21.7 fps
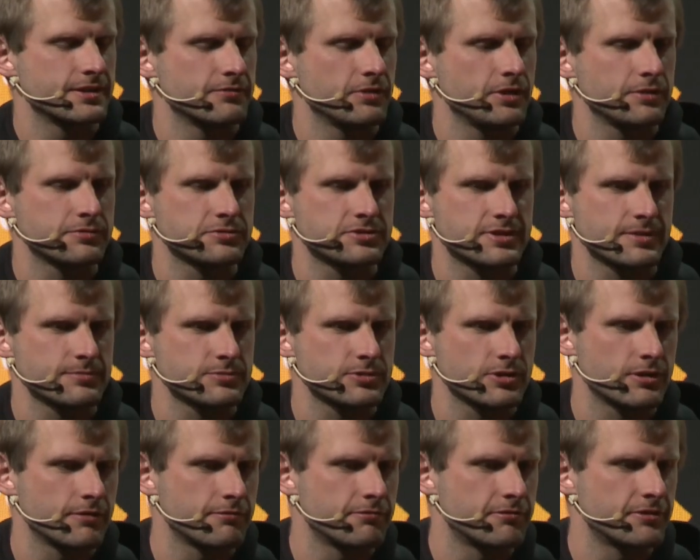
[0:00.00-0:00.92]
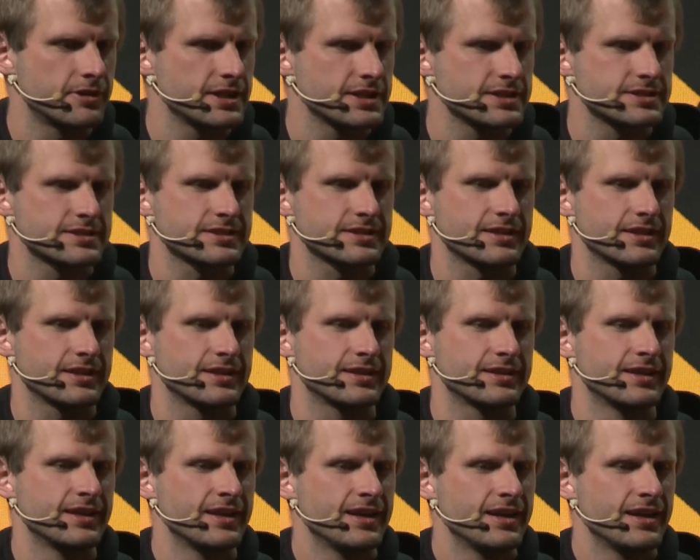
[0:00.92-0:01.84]
involves some sort of risk.
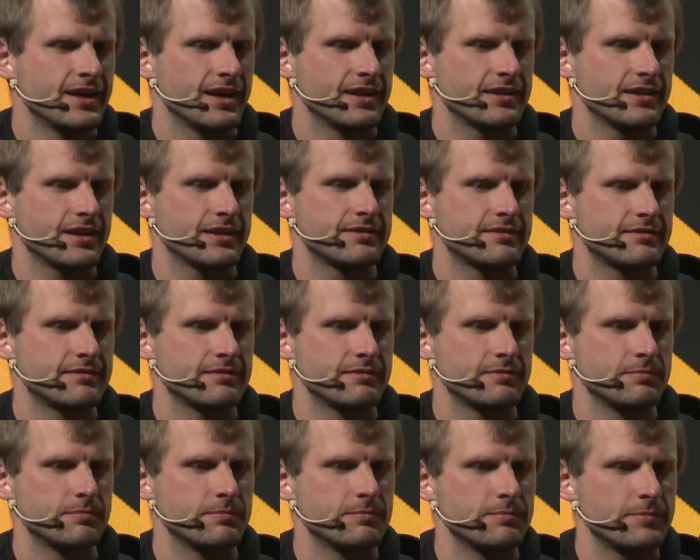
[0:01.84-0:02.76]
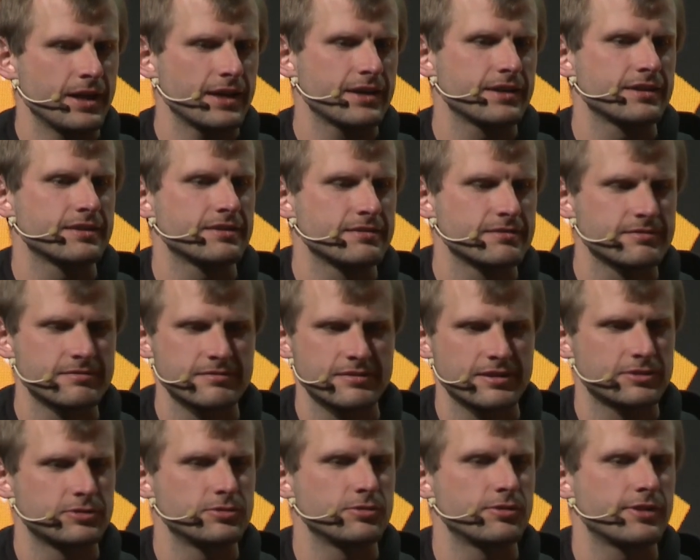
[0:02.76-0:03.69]
And back in
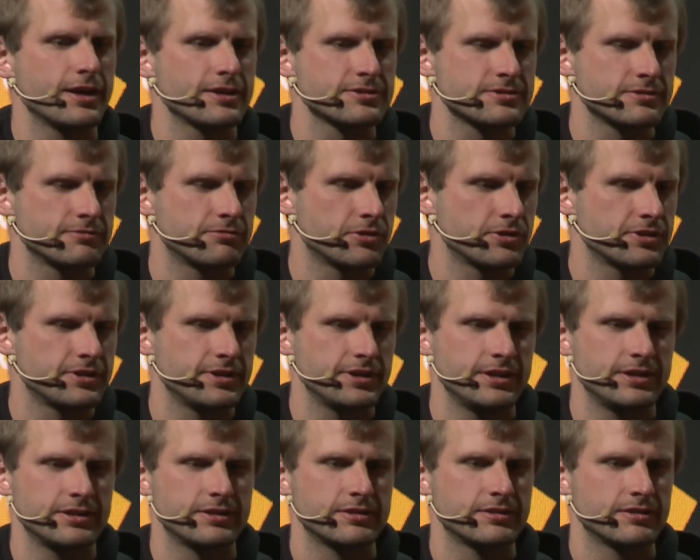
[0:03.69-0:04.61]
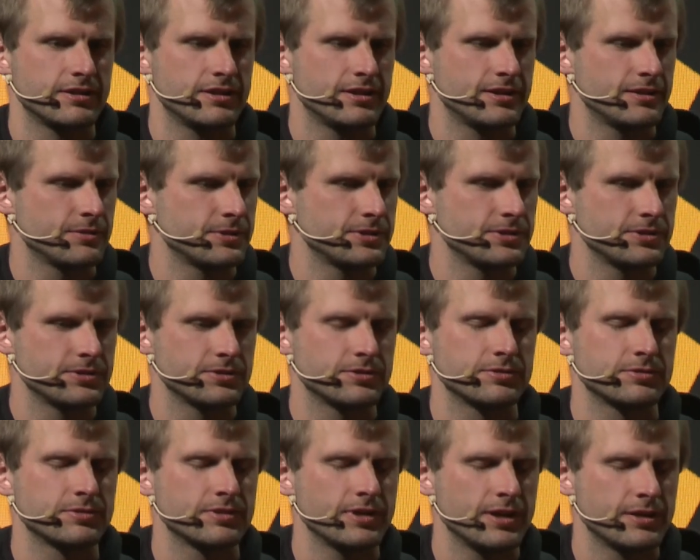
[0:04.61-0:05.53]
the 2014, when
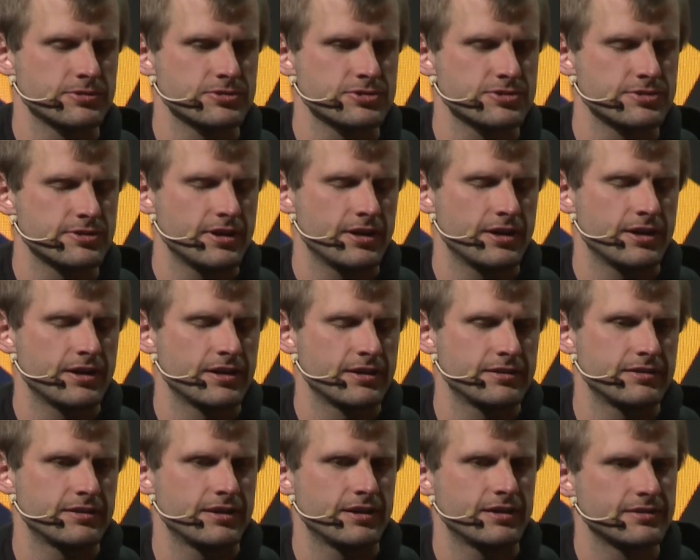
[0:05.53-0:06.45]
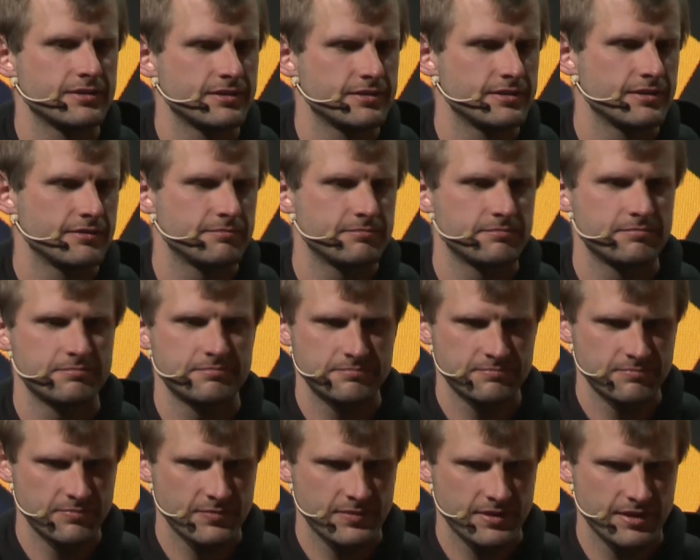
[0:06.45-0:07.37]
you launched
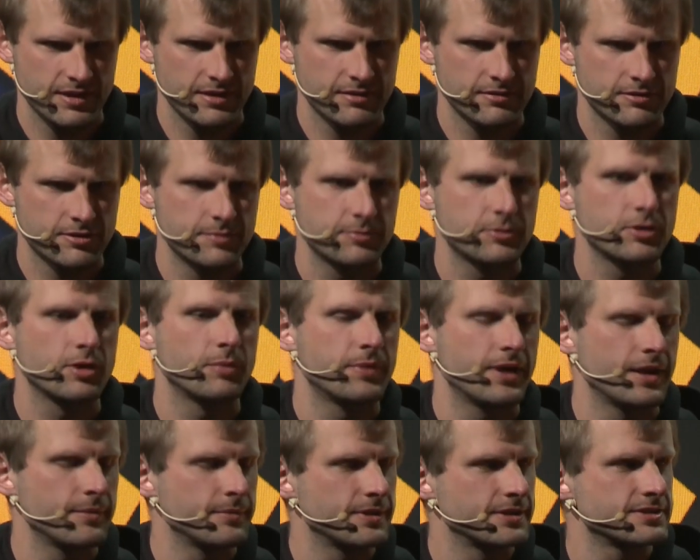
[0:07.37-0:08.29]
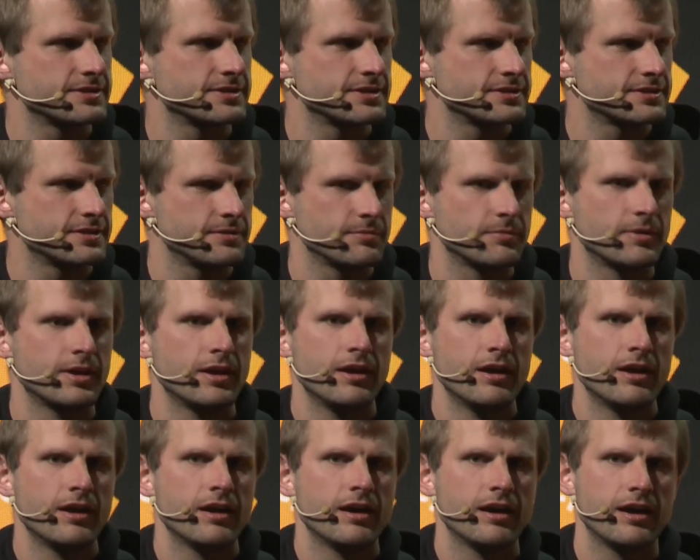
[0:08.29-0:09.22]
the crypto payment system,
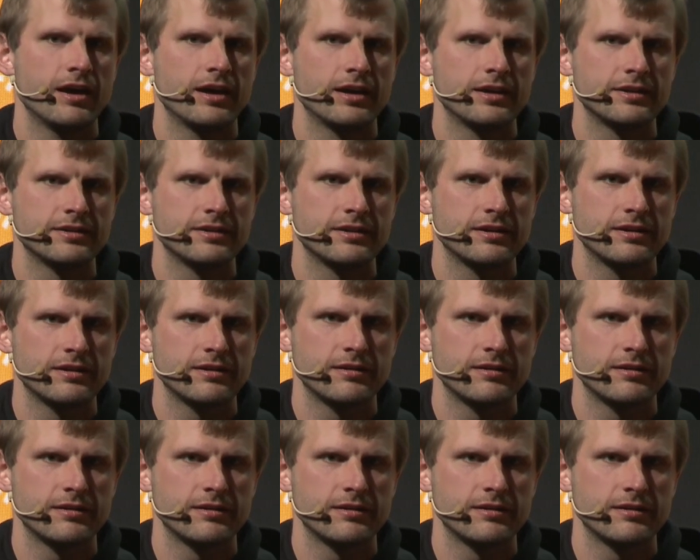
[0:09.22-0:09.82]
and